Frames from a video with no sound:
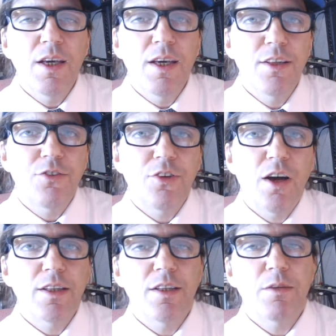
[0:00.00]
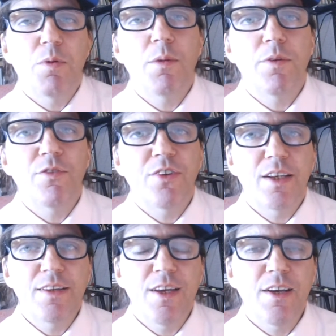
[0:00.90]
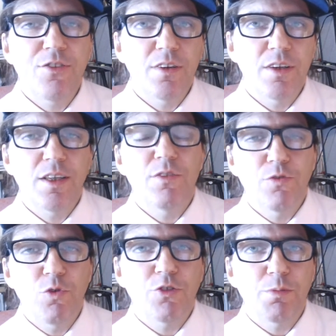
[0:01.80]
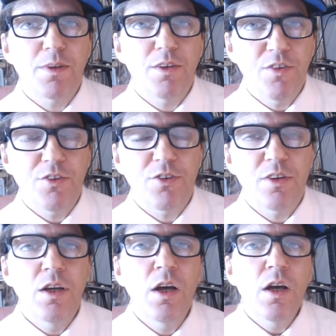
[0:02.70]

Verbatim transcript: inside the Department of Sanitation Enforcement Division